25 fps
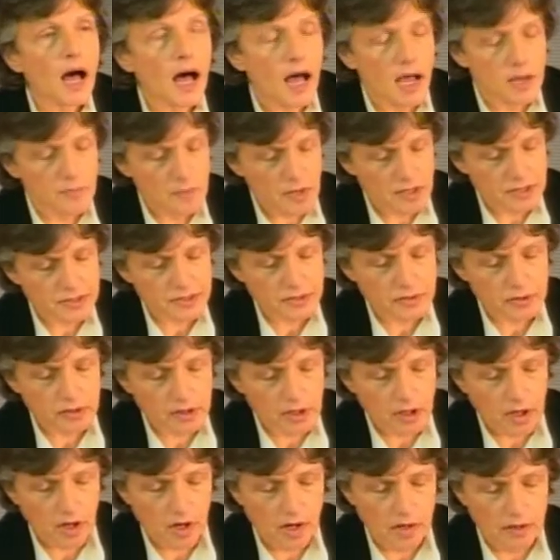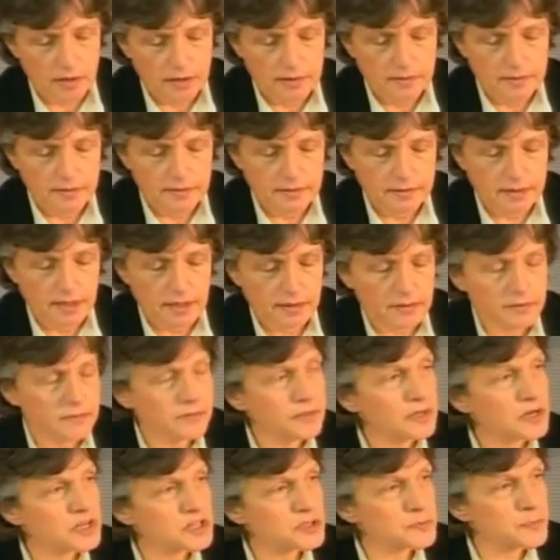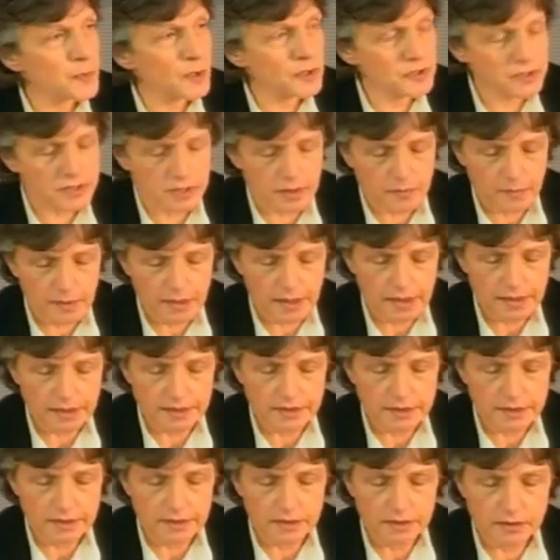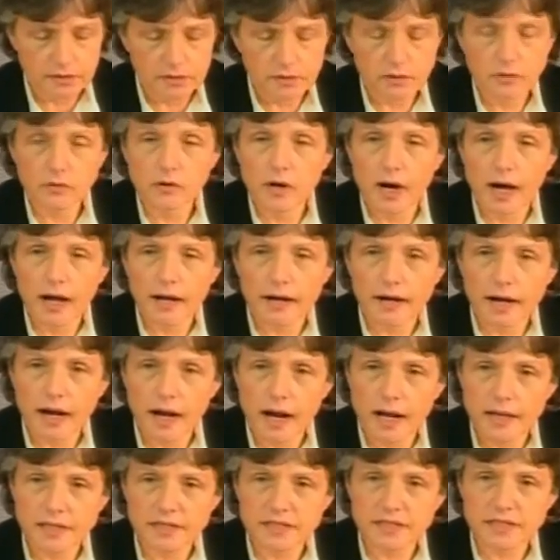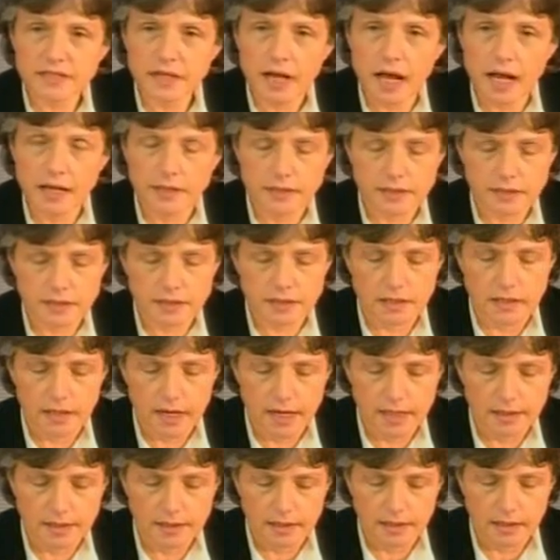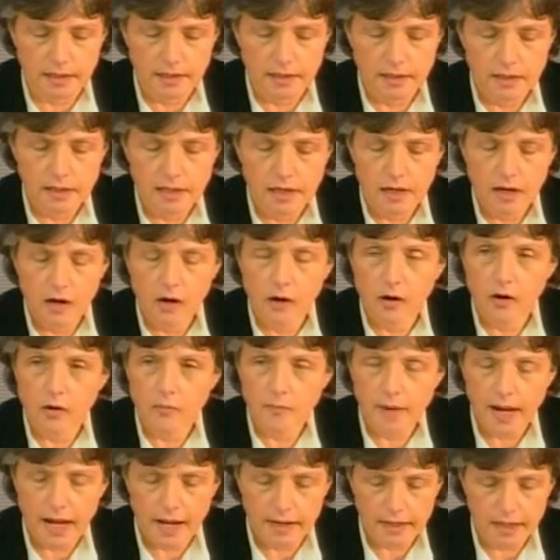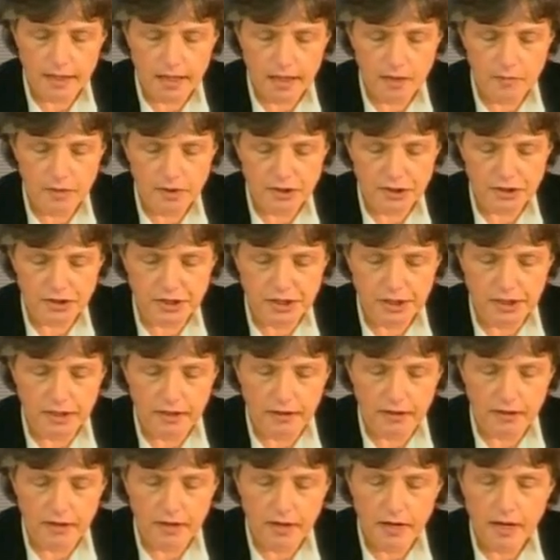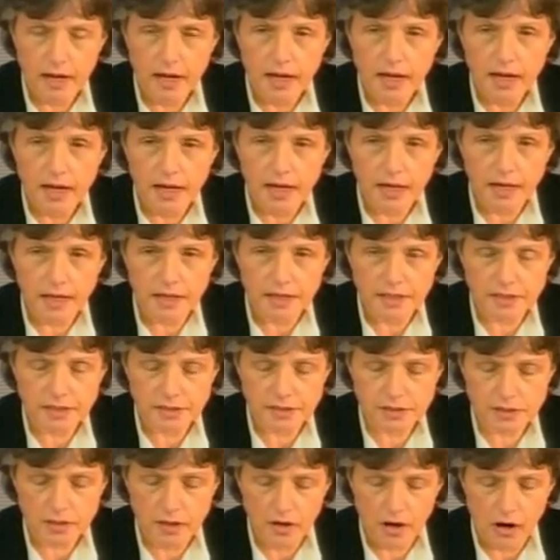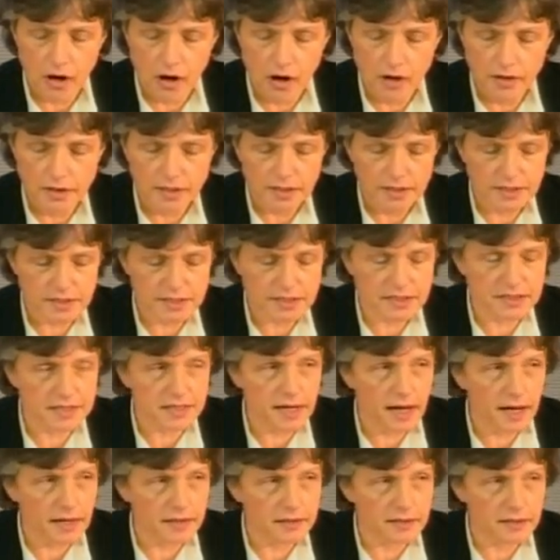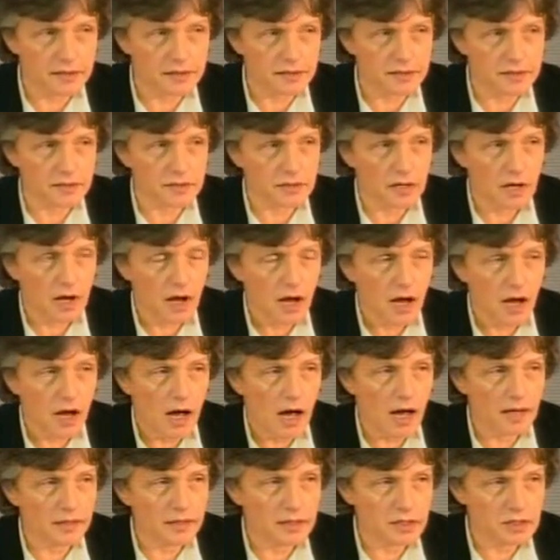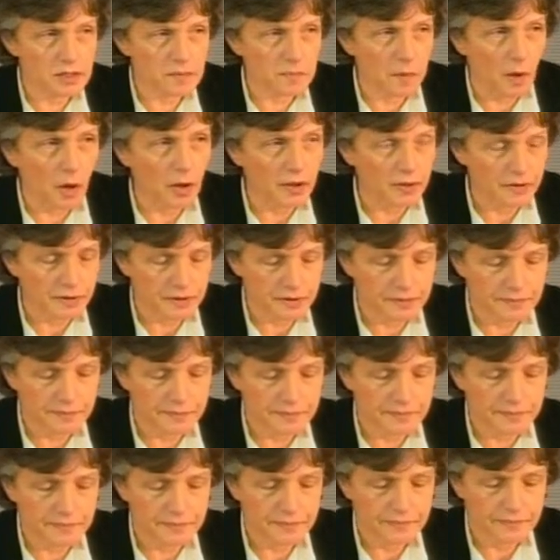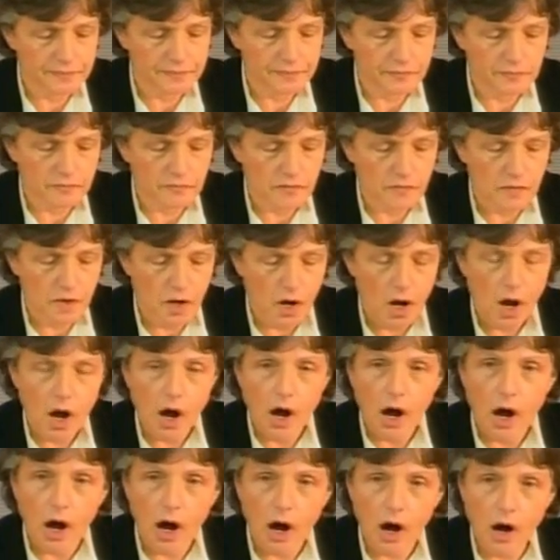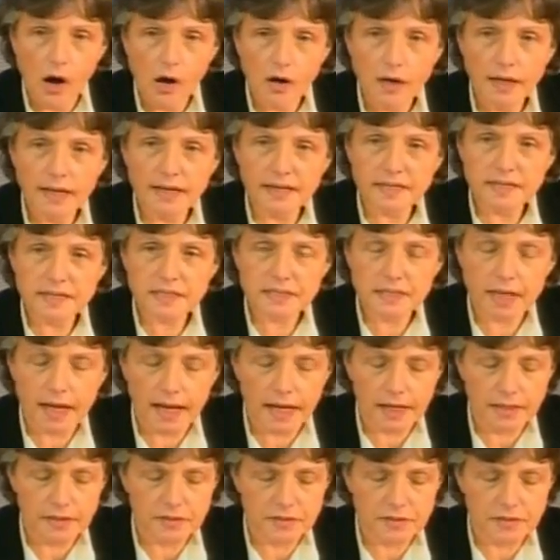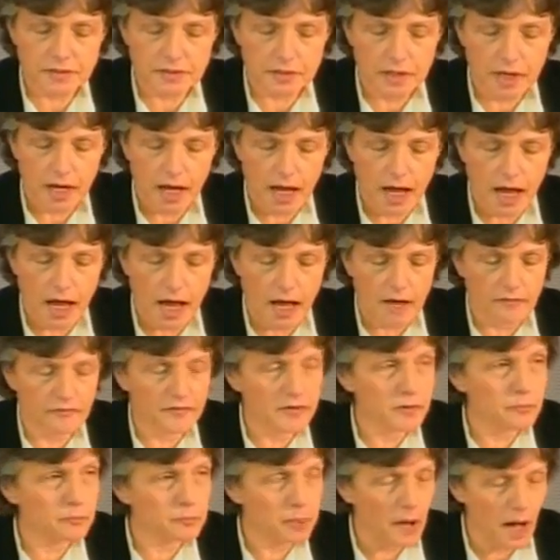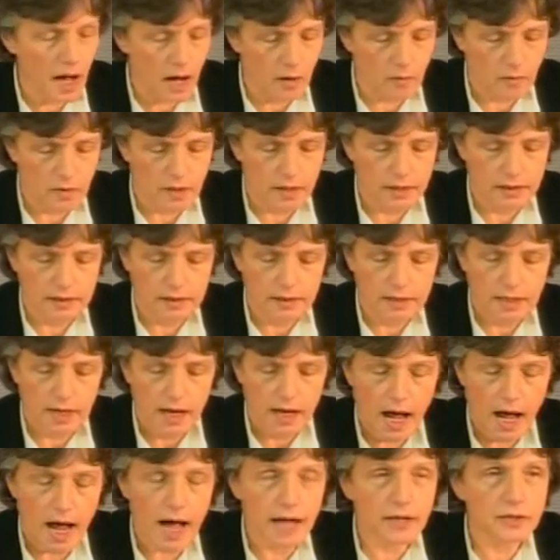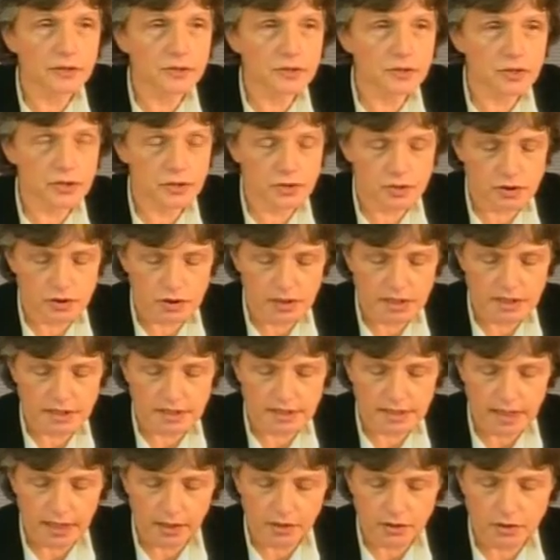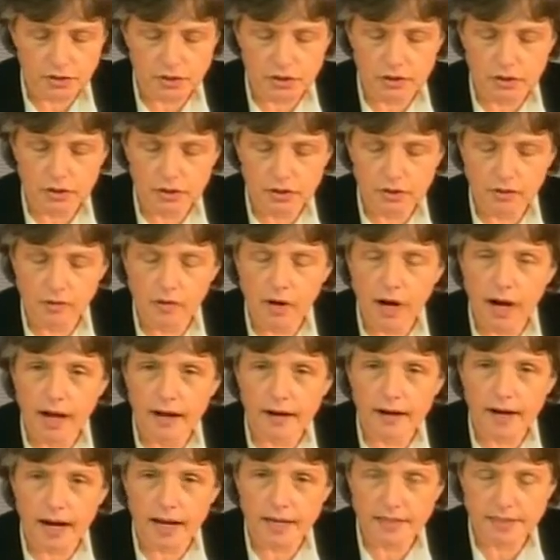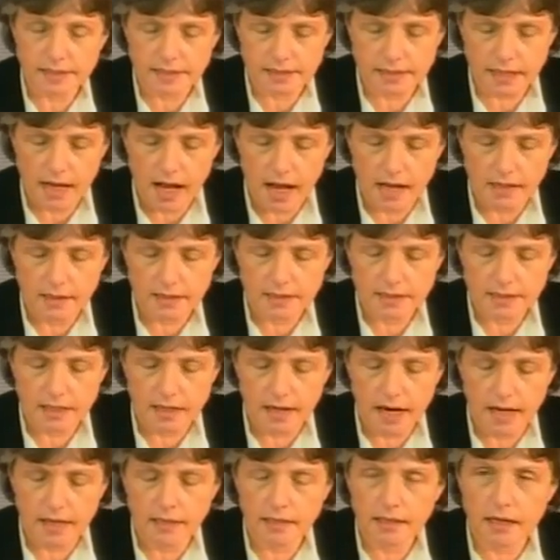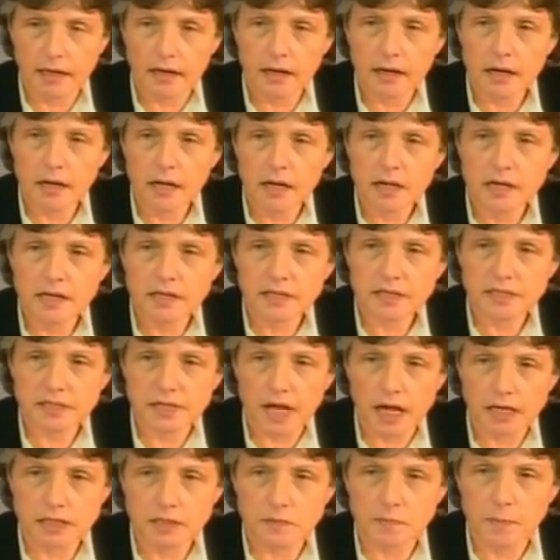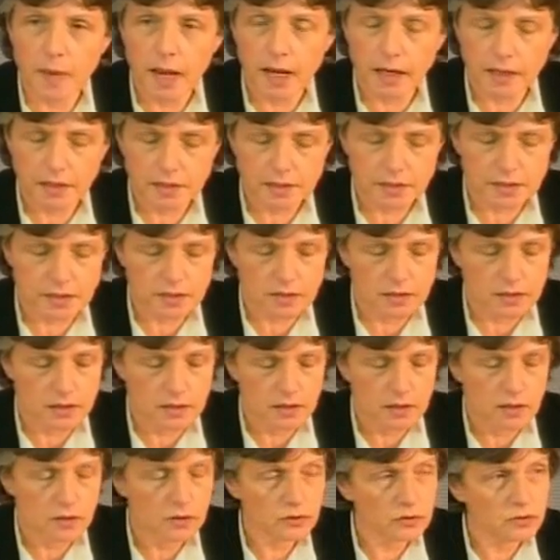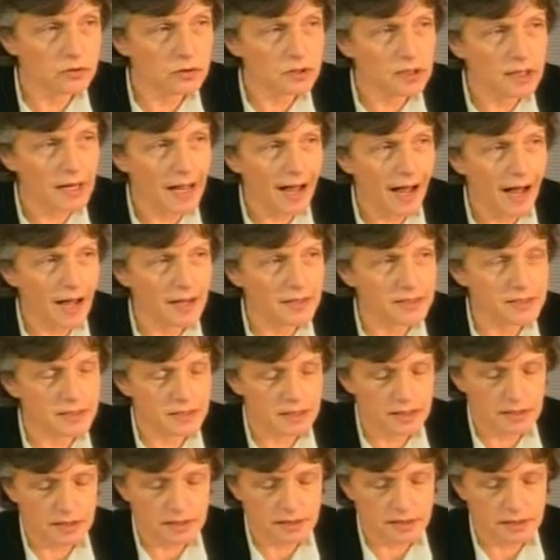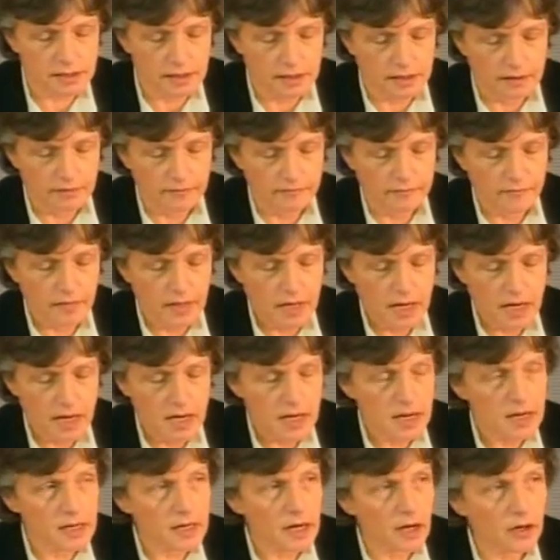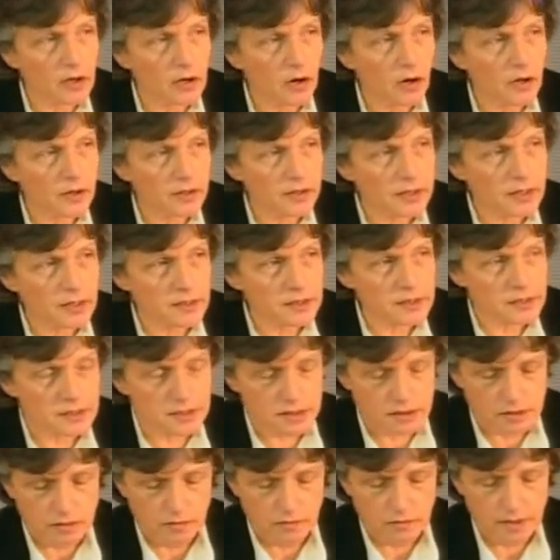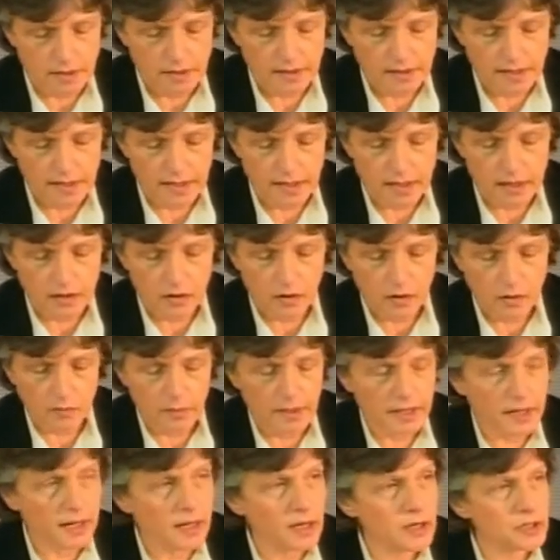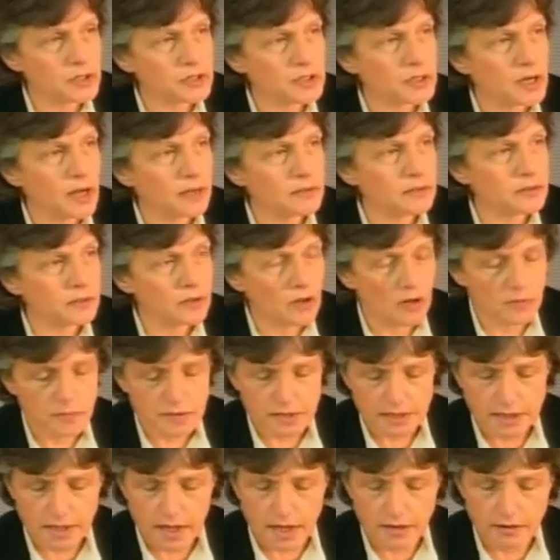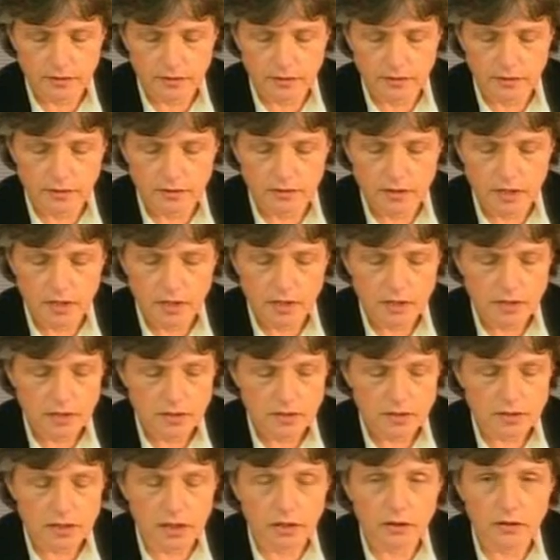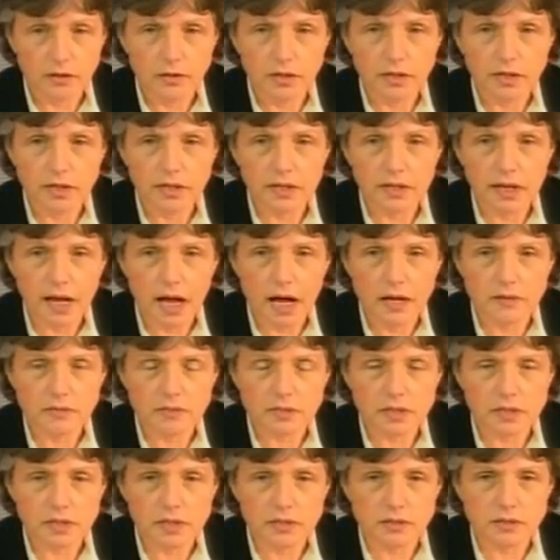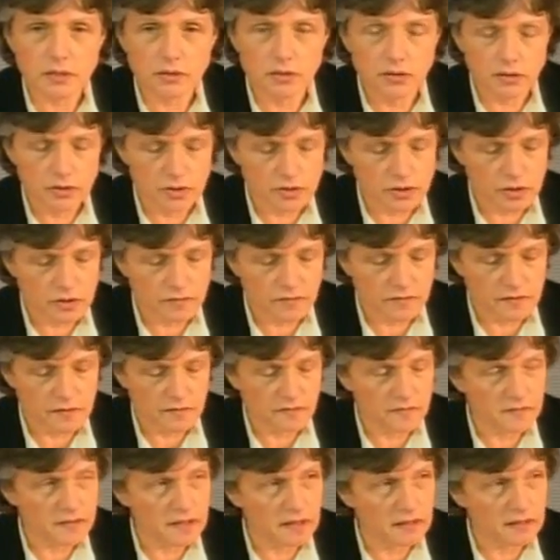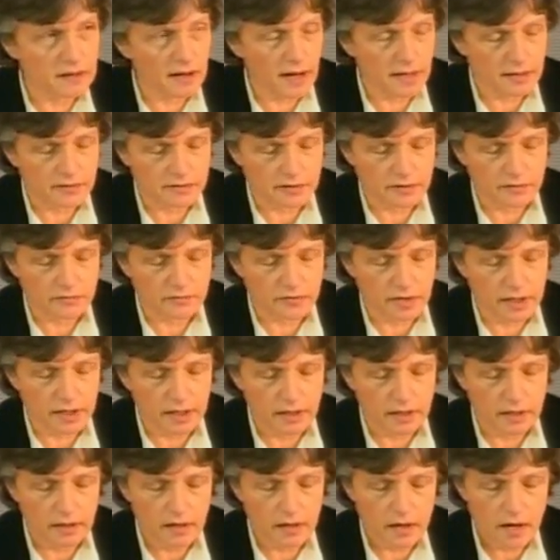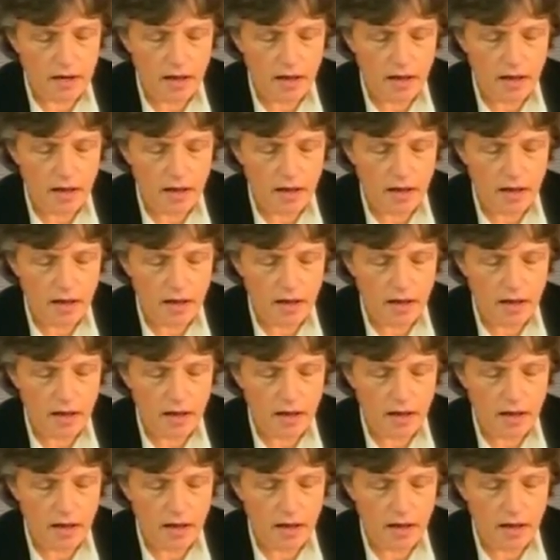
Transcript: I must recall that the responsibility to arrest and surrender Omar al-Bashir is on states at this point. Only states have the power and the jurisdiction to arrest and surrender suspects to the ICC in accordance with their obligation under the Rome Statute, Security Council Resolution 1593,